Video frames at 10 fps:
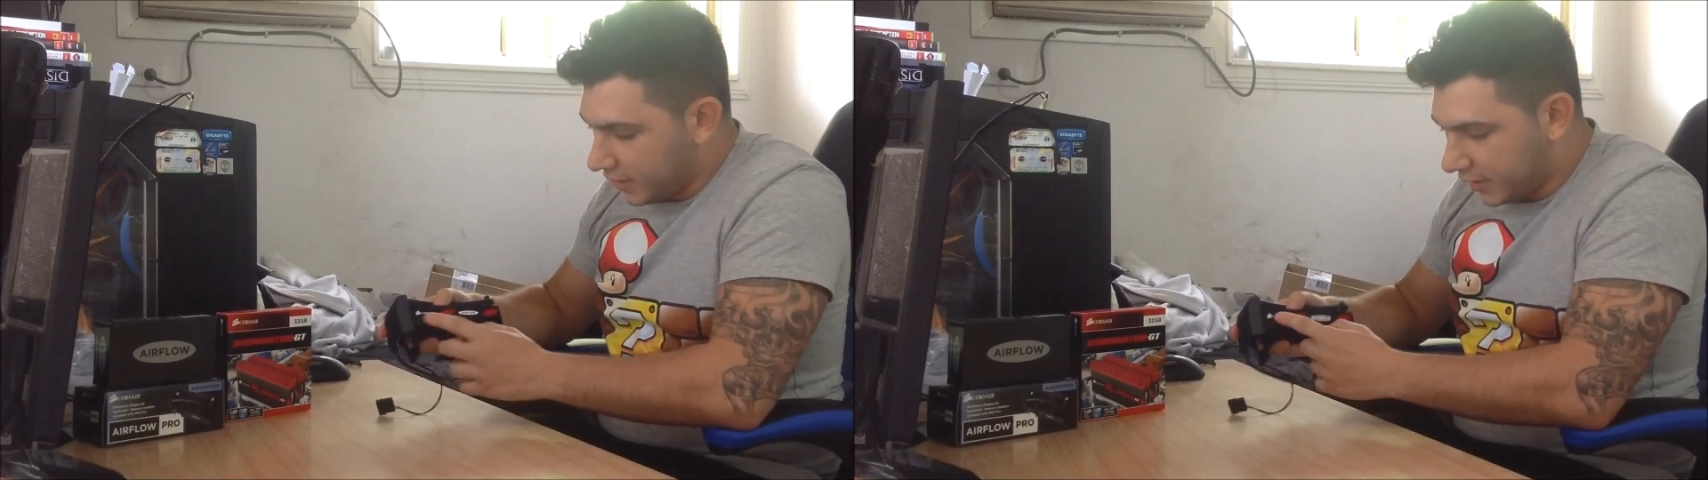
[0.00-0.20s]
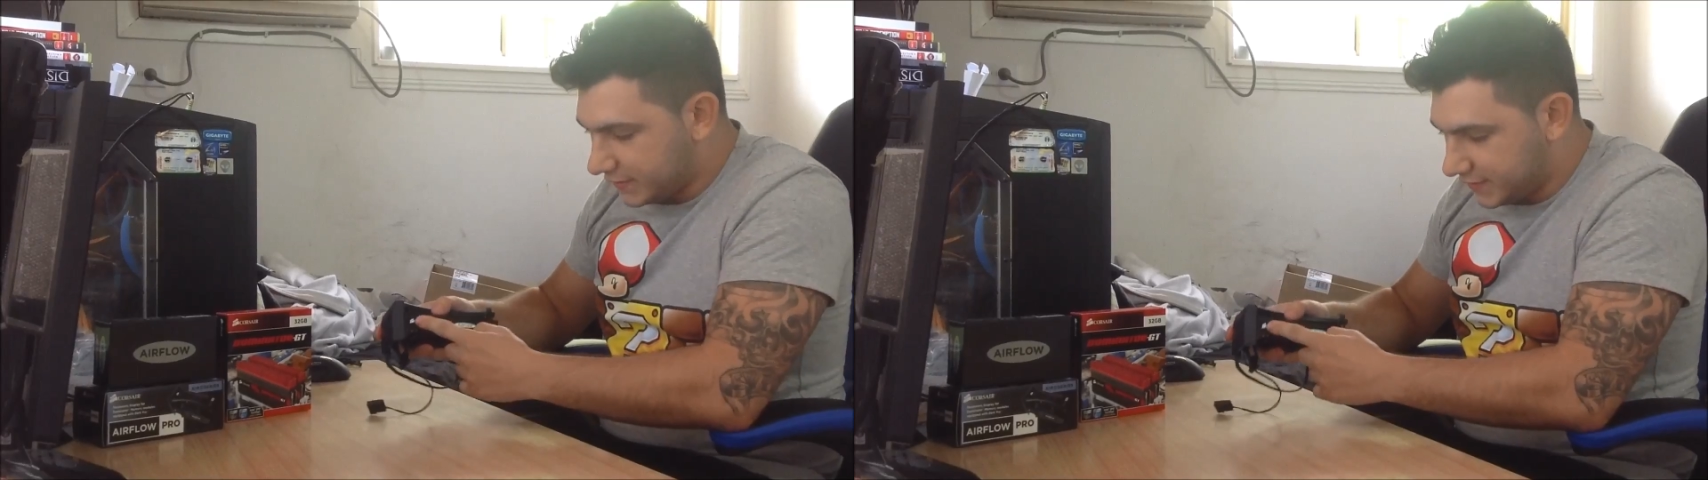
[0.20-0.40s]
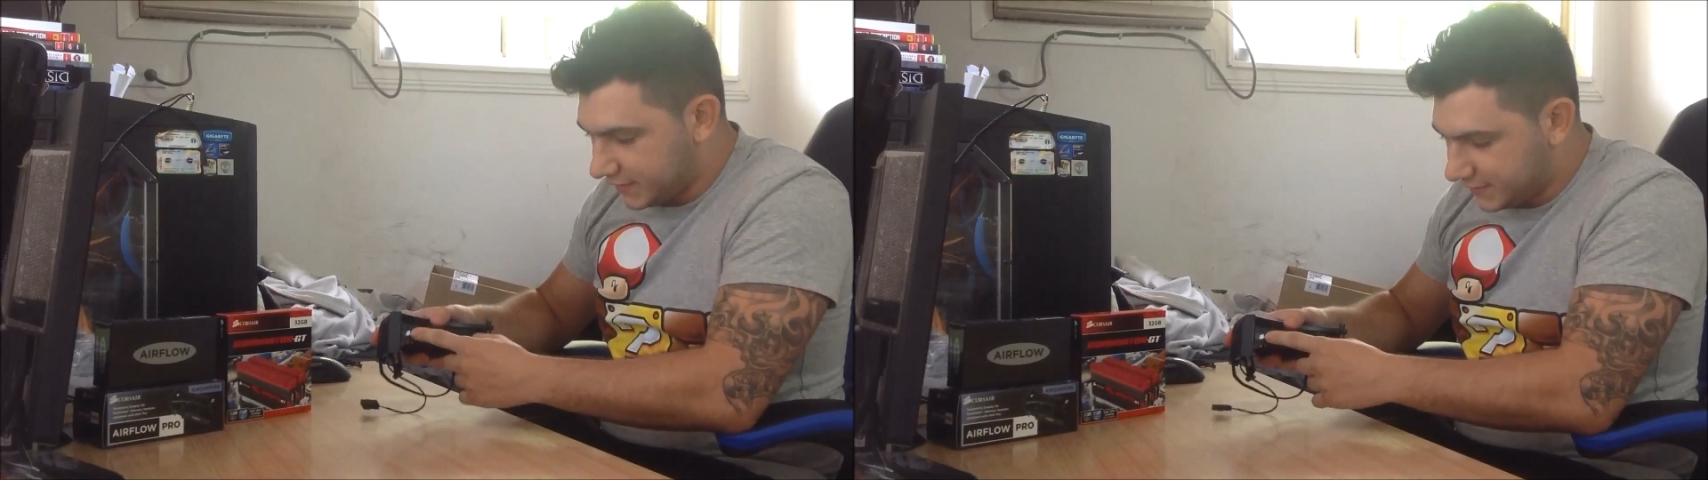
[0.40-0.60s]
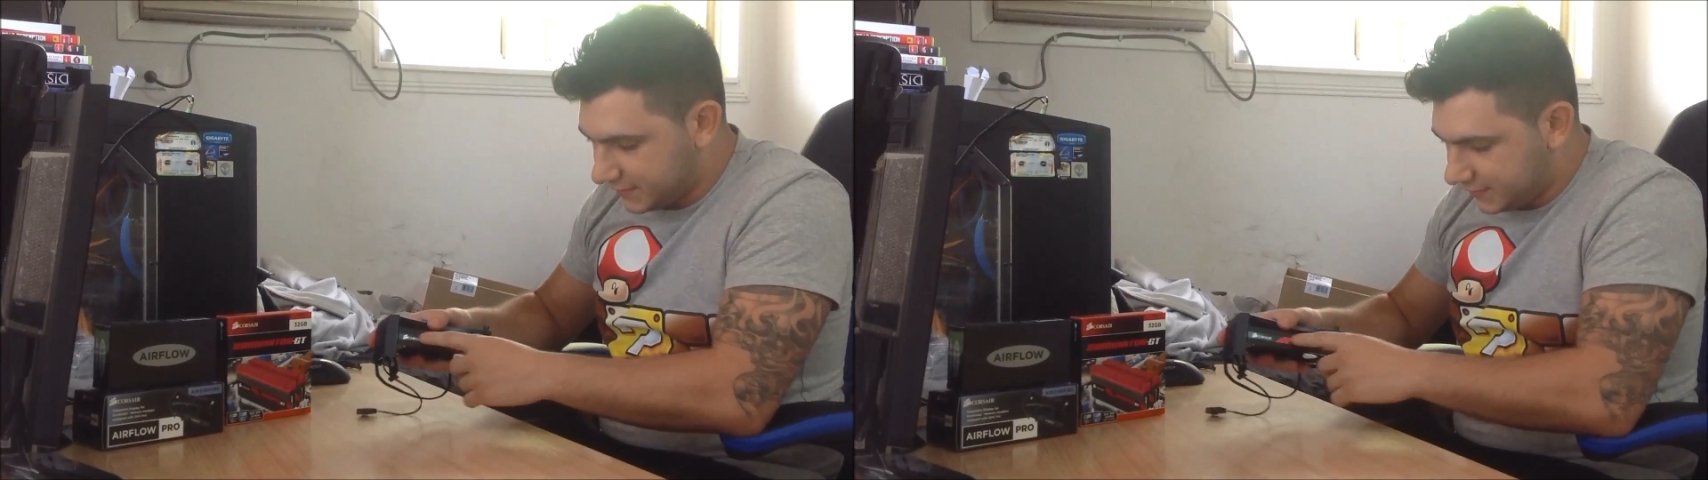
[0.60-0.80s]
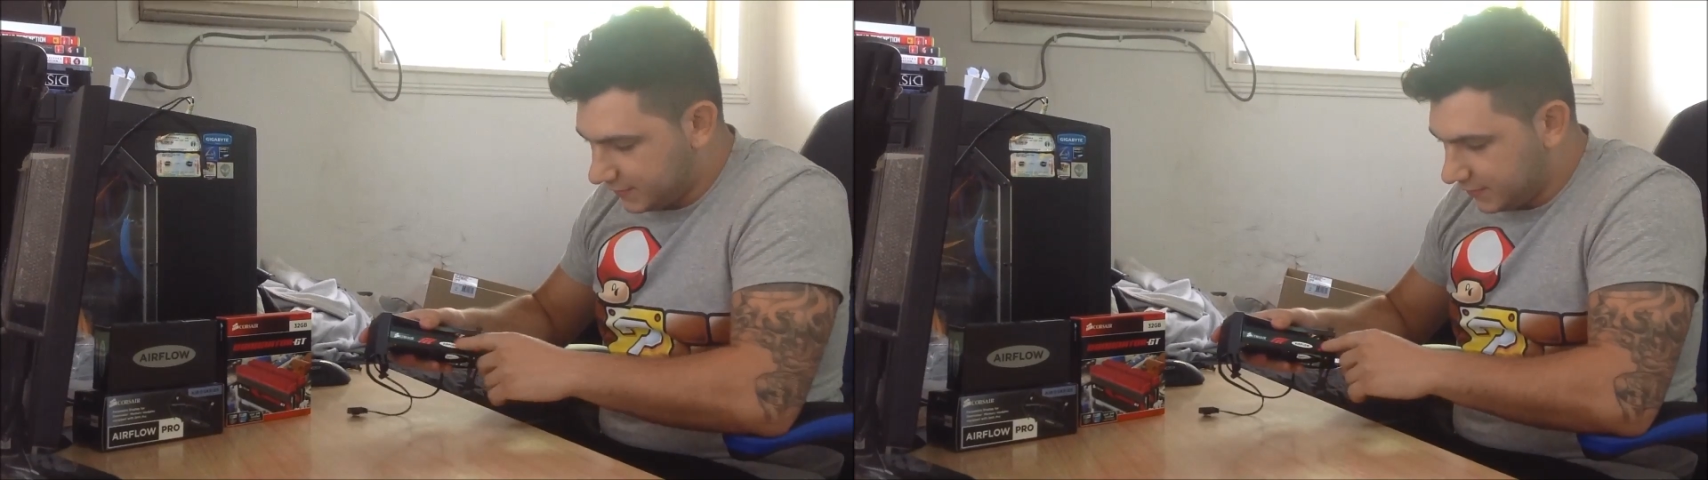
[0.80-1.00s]
It's
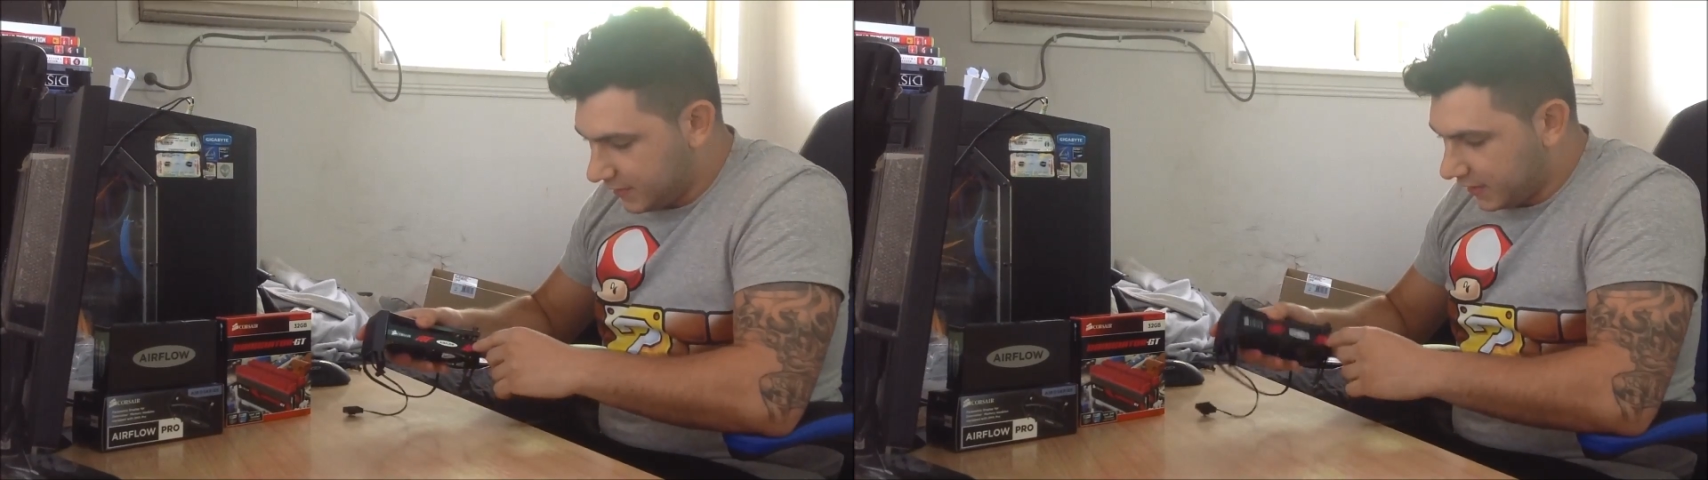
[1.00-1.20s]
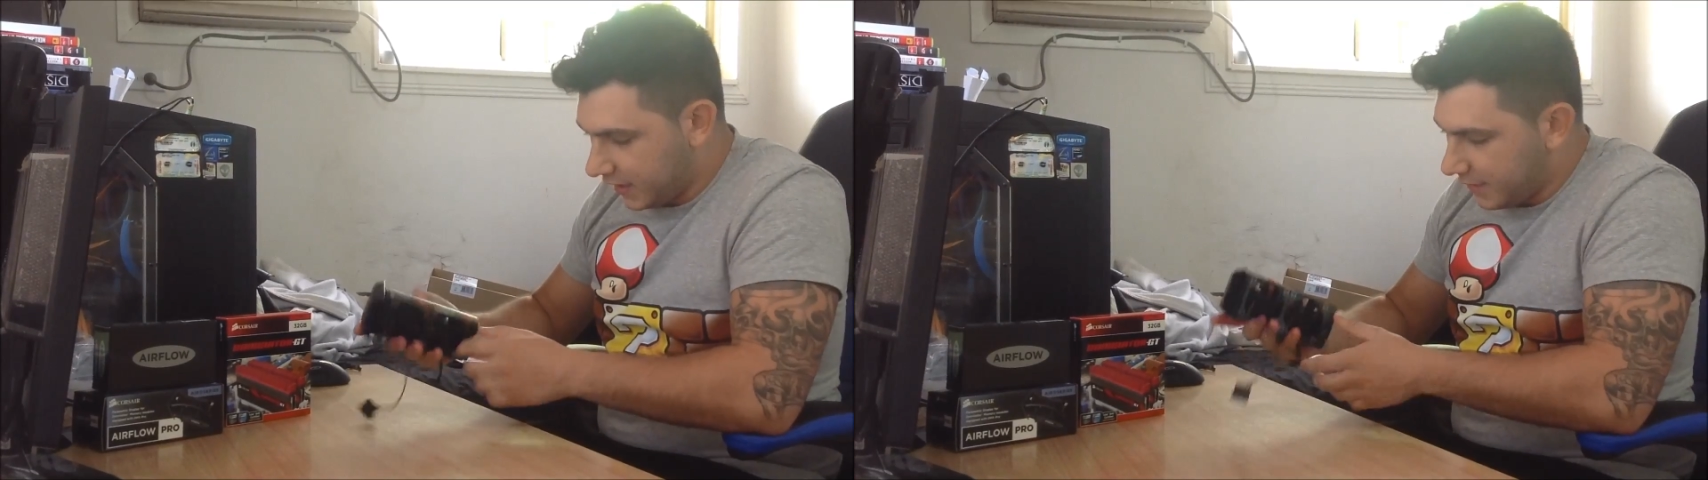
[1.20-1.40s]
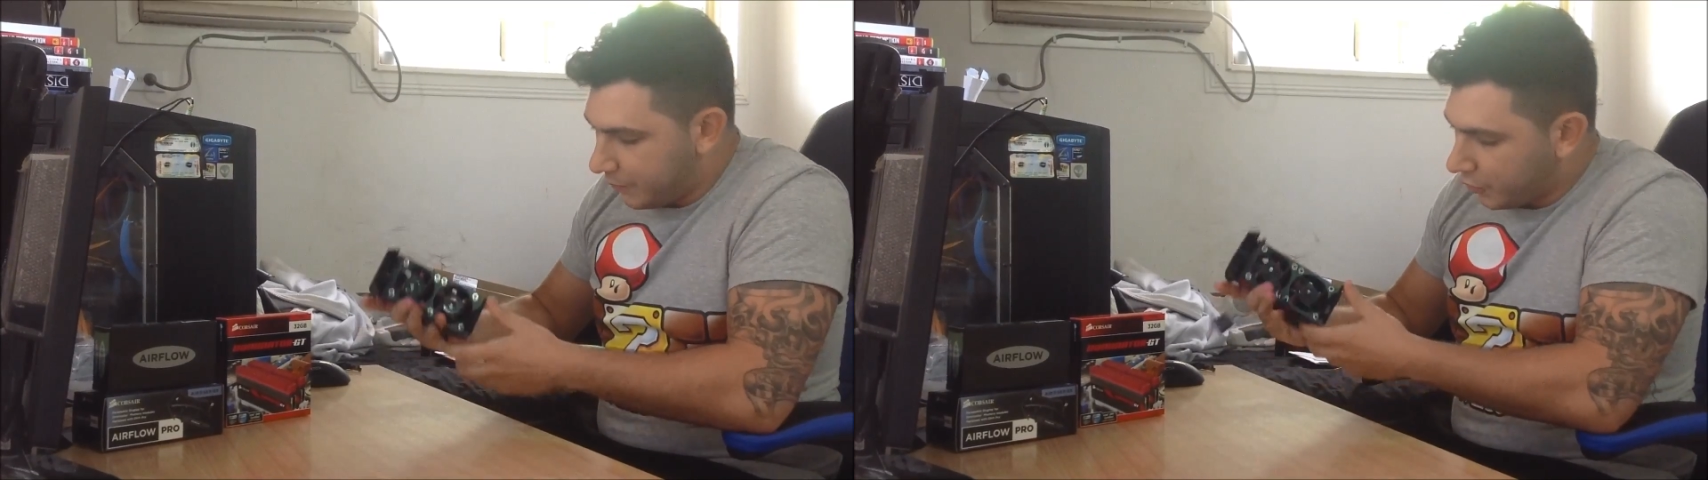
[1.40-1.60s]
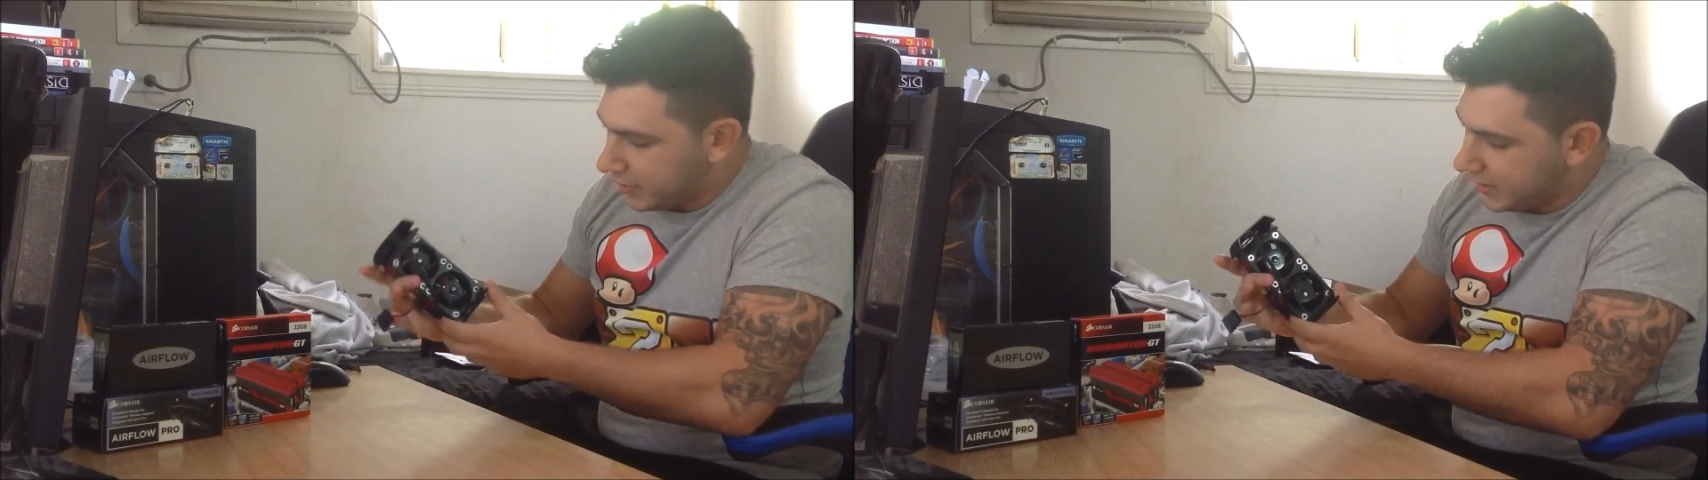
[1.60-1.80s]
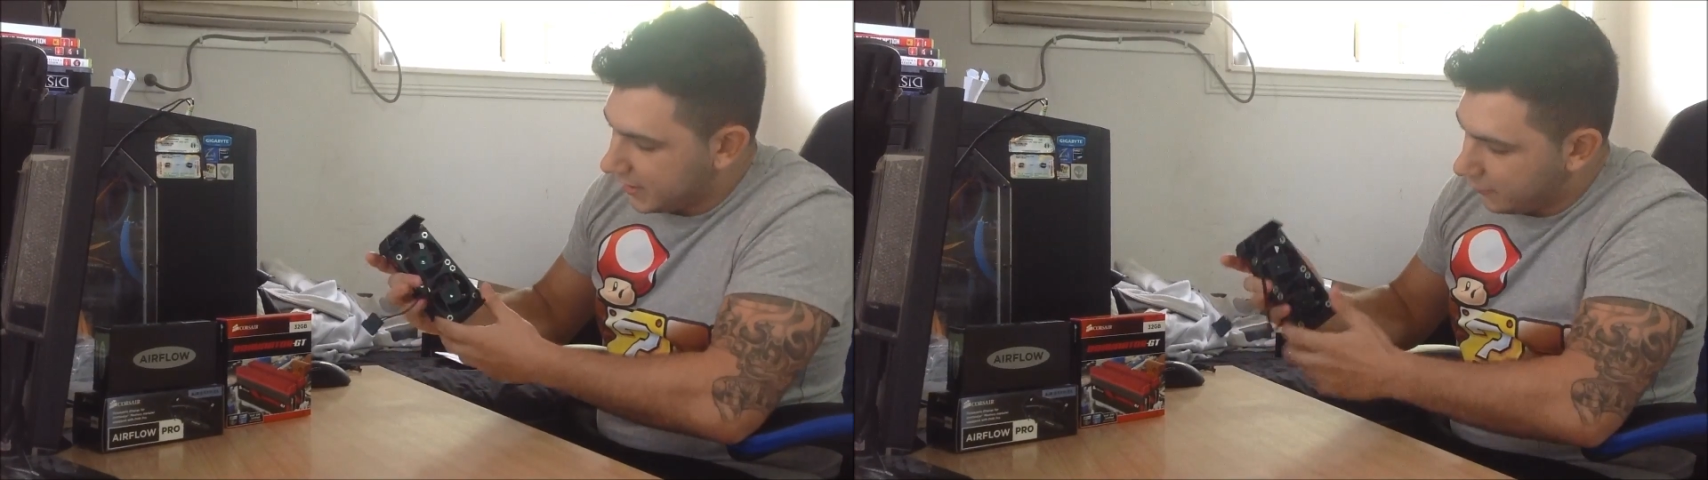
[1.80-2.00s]
this kind of
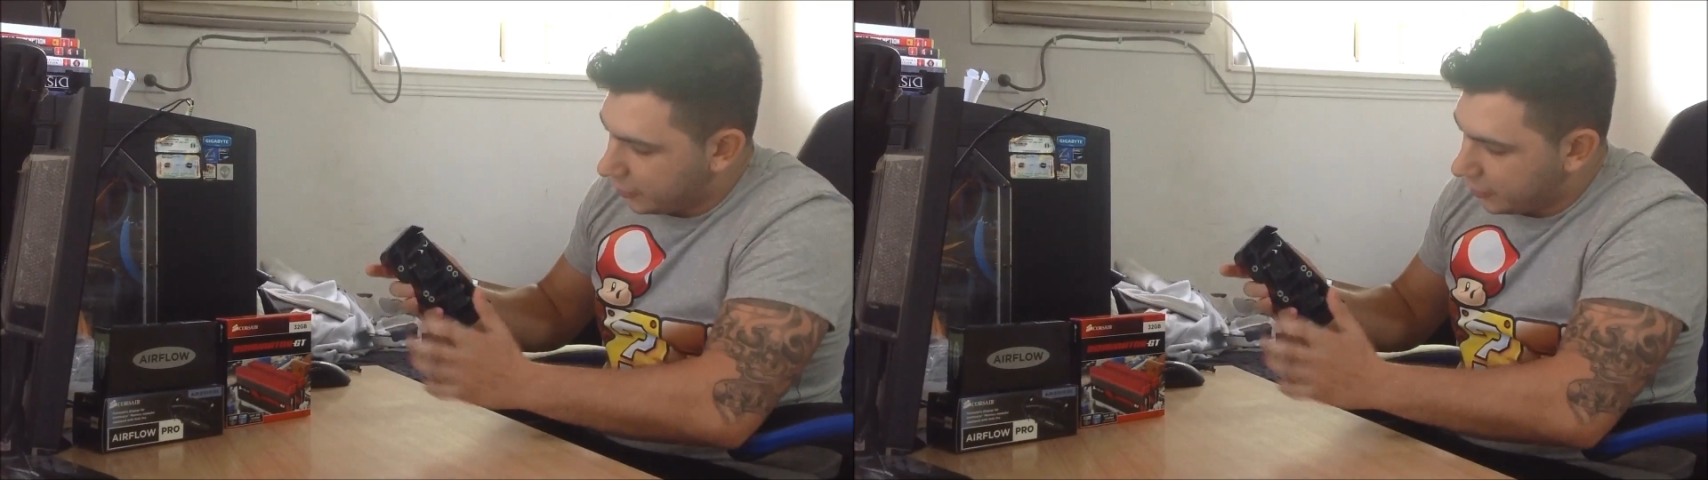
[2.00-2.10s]
board here,